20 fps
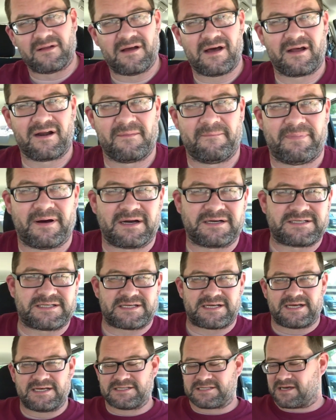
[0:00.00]
$100
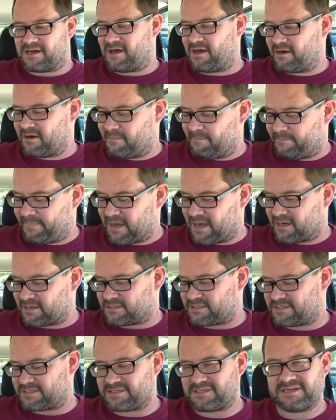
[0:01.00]
is
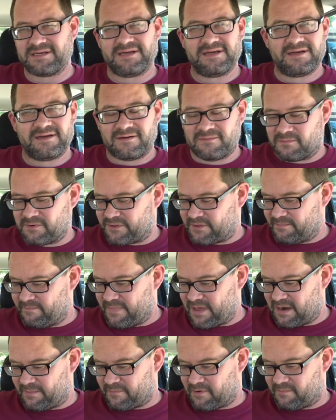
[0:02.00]
$100 with a
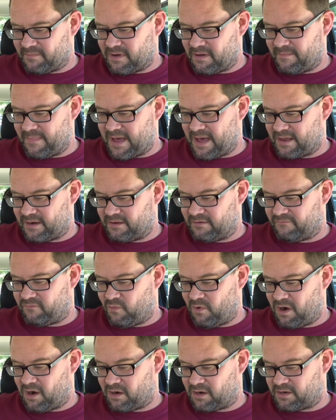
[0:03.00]
minimum amount of
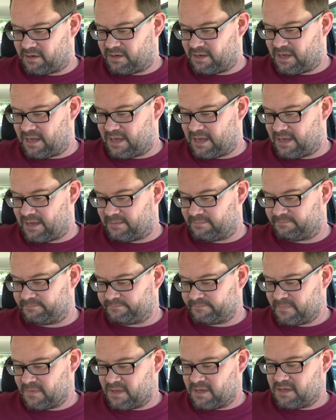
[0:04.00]
work.
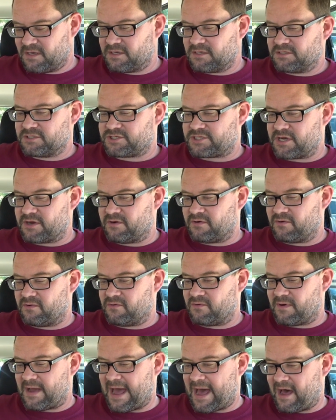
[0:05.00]

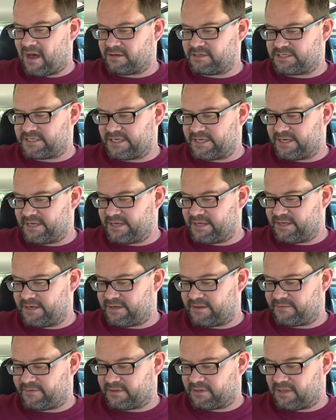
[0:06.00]
So how
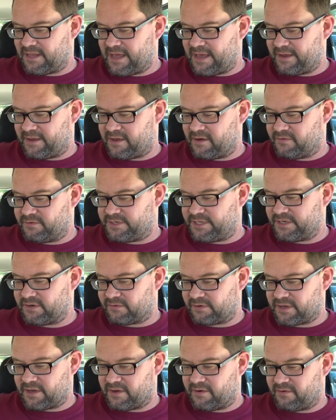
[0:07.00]
did the LETgo
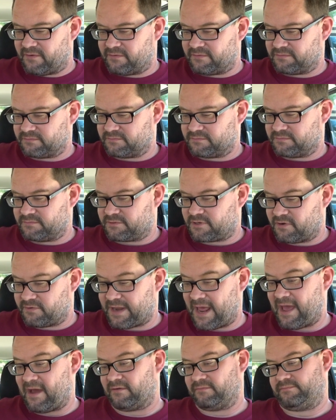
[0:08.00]
deal go
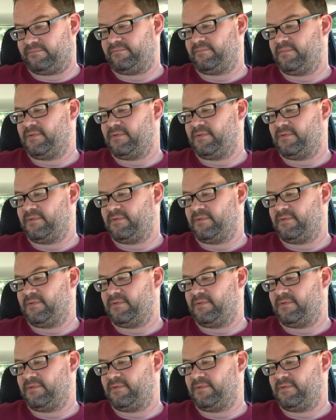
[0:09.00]
down?